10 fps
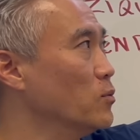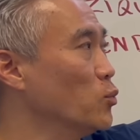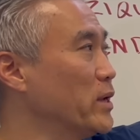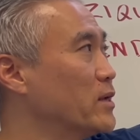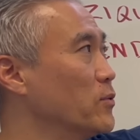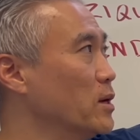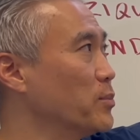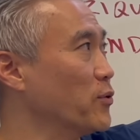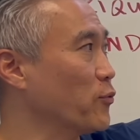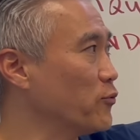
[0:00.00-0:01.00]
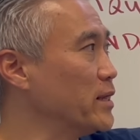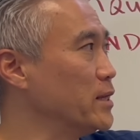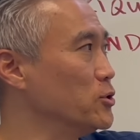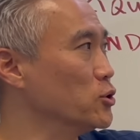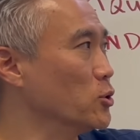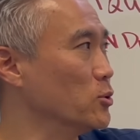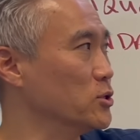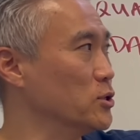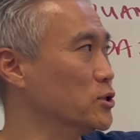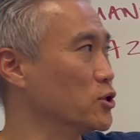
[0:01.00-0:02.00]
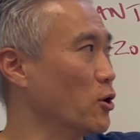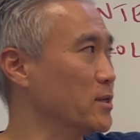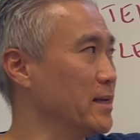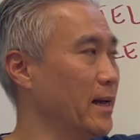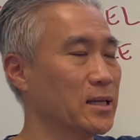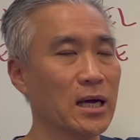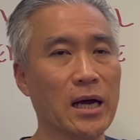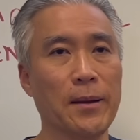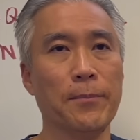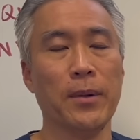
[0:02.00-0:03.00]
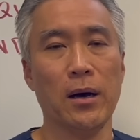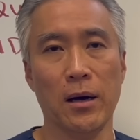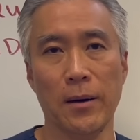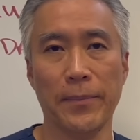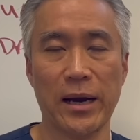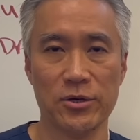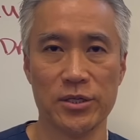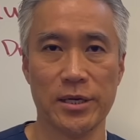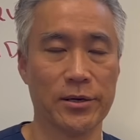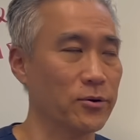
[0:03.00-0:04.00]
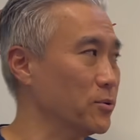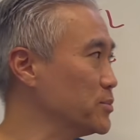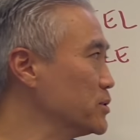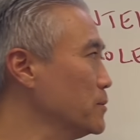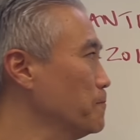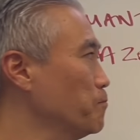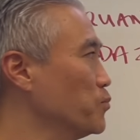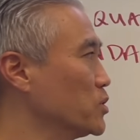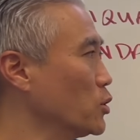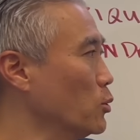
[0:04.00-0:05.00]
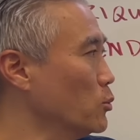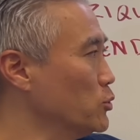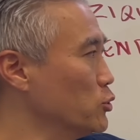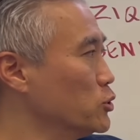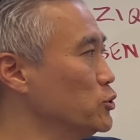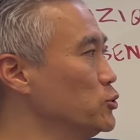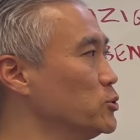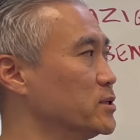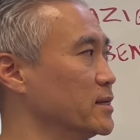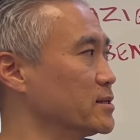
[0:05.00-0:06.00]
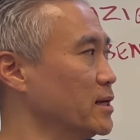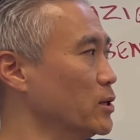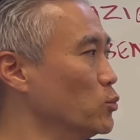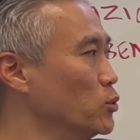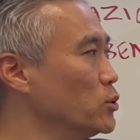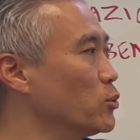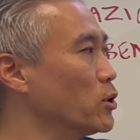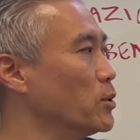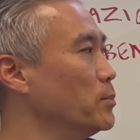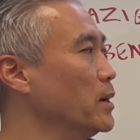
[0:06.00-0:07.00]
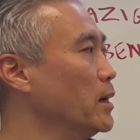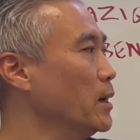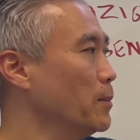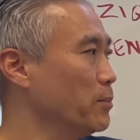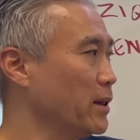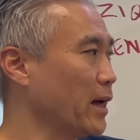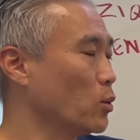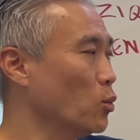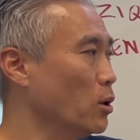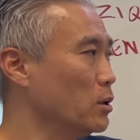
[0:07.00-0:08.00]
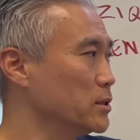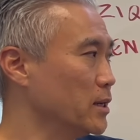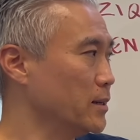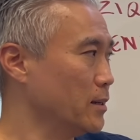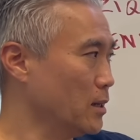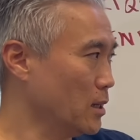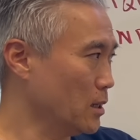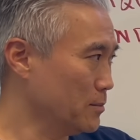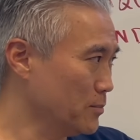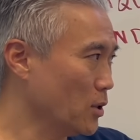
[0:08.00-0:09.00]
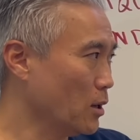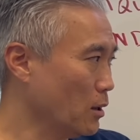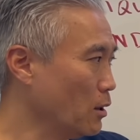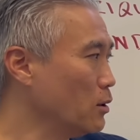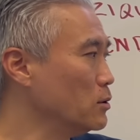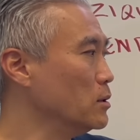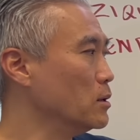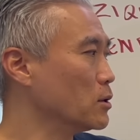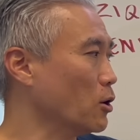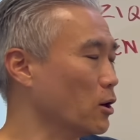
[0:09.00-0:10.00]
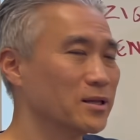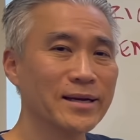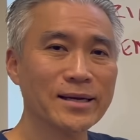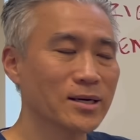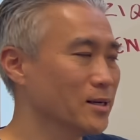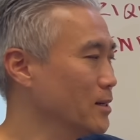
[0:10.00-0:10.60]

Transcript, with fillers: Week number three, you're going to start the anti-parasitic uh, herbs. So you can use things like woodworm, black walnut um, hull, garlic,